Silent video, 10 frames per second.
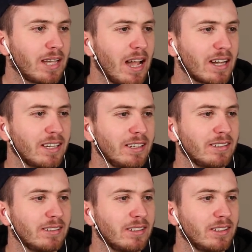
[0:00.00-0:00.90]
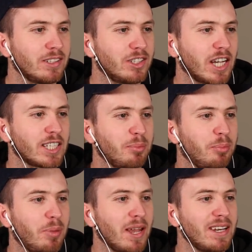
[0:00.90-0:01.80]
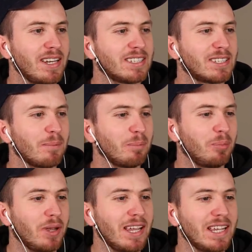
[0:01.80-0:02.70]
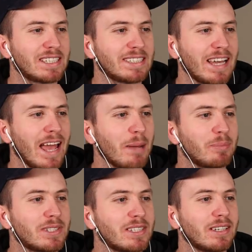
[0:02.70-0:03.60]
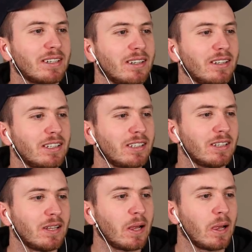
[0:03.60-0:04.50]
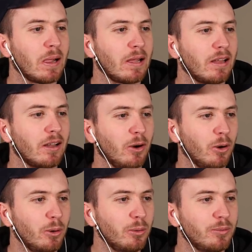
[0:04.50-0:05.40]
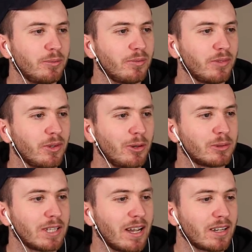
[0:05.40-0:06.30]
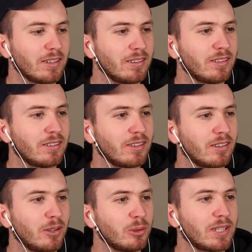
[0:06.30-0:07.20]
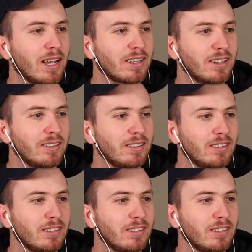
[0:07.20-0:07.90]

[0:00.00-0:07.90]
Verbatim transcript: Tarkin, just bending some big snaps. Oh, oh Tarkin, oh Tarkin.